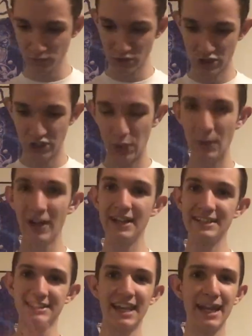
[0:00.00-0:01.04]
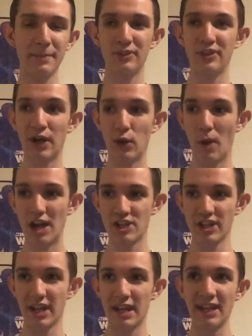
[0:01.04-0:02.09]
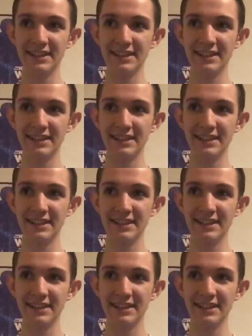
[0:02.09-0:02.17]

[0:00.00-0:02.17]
So Sam's there watching it.